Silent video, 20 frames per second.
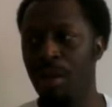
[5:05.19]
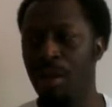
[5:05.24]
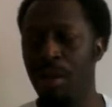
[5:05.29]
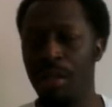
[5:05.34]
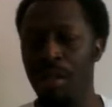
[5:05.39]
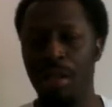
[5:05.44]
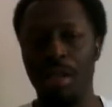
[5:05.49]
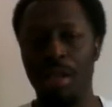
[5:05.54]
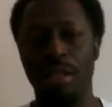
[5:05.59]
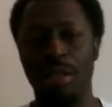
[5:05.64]

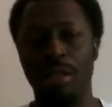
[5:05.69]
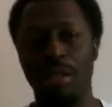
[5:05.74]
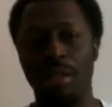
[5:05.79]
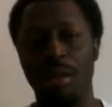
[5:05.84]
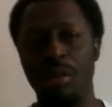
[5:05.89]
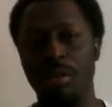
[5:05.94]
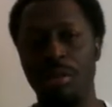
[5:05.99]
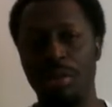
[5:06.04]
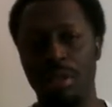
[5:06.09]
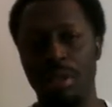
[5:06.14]
kind of
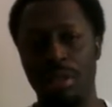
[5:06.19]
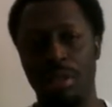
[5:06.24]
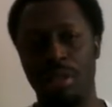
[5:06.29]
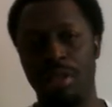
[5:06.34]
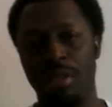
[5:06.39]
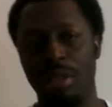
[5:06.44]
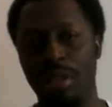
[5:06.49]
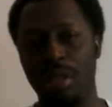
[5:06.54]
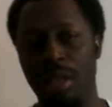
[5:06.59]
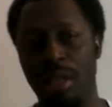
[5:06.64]
lonely.
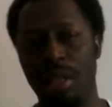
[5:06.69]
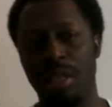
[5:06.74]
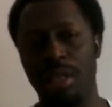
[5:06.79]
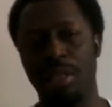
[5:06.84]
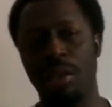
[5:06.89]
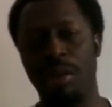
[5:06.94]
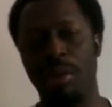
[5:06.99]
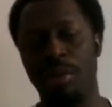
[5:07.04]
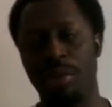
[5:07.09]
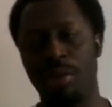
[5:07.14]
They're kind of
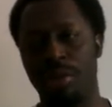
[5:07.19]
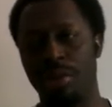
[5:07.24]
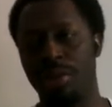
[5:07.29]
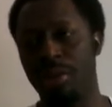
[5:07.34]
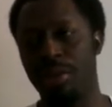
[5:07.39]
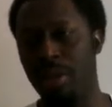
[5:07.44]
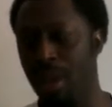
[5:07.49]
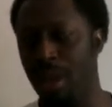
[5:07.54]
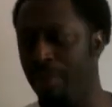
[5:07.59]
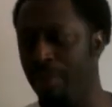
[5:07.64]
loners.
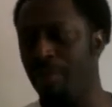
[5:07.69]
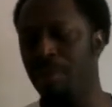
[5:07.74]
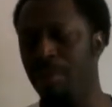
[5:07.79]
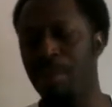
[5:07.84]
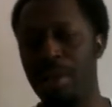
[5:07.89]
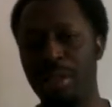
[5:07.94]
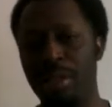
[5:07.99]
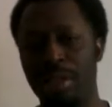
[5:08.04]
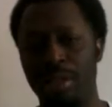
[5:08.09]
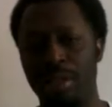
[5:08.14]
They have
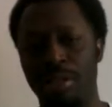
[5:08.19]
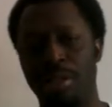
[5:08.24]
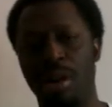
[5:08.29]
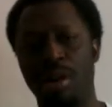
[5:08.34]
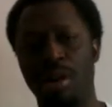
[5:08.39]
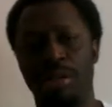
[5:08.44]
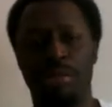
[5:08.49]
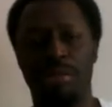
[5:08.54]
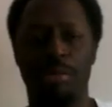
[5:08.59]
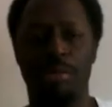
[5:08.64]
nobody to
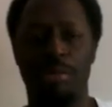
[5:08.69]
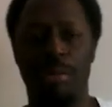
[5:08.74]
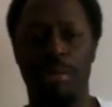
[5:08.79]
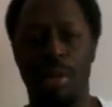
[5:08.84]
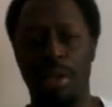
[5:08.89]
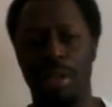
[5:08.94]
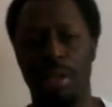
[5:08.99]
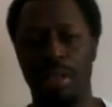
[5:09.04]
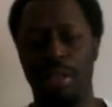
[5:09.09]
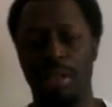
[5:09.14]
talk to about
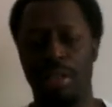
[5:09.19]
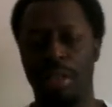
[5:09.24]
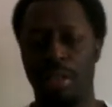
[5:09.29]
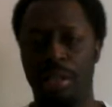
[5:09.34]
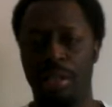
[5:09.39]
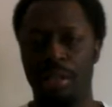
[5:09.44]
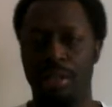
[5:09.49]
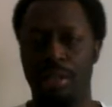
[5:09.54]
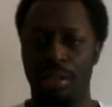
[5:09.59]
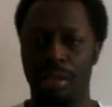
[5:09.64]
anything.
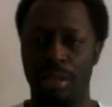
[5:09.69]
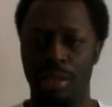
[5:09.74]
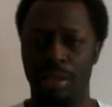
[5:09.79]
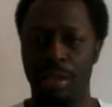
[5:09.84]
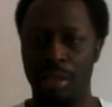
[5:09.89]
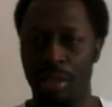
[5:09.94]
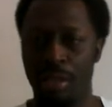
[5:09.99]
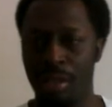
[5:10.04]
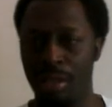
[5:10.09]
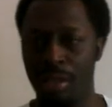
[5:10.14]

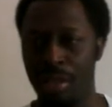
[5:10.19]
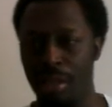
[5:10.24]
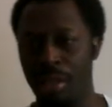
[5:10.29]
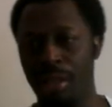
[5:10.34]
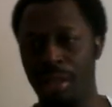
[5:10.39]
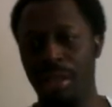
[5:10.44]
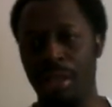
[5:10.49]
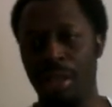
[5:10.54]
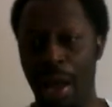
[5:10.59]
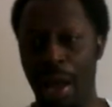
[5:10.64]

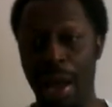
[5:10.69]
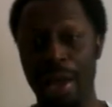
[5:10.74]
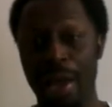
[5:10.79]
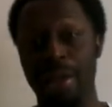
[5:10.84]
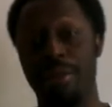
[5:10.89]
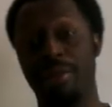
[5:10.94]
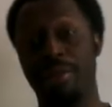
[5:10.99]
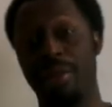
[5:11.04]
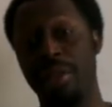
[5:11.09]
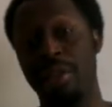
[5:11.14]
And I can
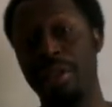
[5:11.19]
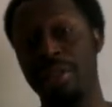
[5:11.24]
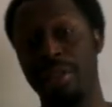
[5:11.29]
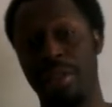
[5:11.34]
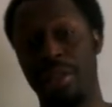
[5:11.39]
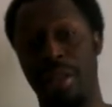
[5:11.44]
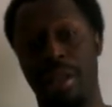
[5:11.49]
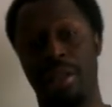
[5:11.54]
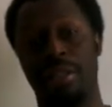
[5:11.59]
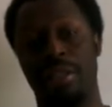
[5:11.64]
relate to
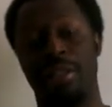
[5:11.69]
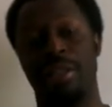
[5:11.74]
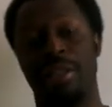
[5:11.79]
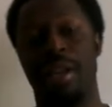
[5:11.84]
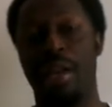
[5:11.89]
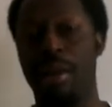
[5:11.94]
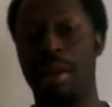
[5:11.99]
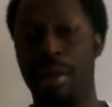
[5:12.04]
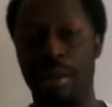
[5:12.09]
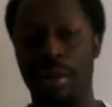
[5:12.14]
that.
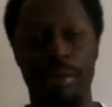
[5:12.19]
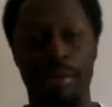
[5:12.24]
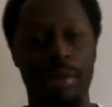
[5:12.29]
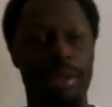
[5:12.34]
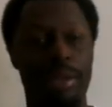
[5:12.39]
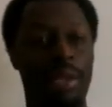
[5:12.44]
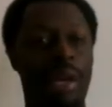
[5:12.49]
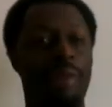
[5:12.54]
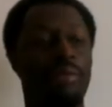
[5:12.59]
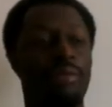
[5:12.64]
I really
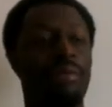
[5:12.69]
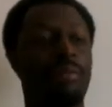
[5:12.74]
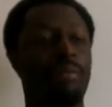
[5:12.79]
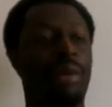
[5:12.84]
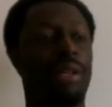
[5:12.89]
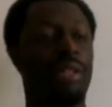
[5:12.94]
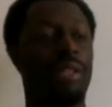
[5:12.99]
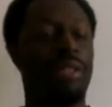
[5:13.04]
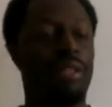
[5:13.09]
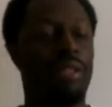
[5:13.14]
have
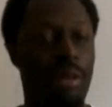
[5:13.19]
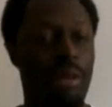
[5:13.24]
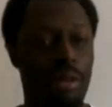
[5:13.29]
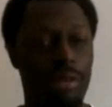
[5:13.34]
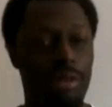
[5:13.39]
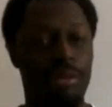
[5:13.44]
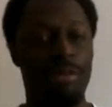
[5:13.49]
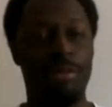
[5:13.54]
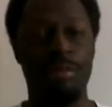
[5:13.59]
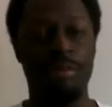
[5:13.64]
nobody to talk
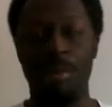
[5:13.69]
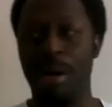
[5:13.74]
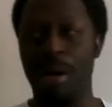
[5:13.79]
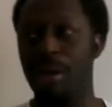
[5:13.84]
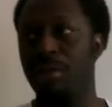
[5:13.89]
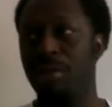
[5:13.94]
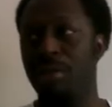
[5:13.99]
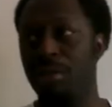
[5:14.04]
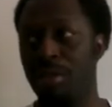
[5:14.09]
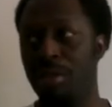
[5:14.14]
to
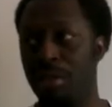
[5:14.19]
about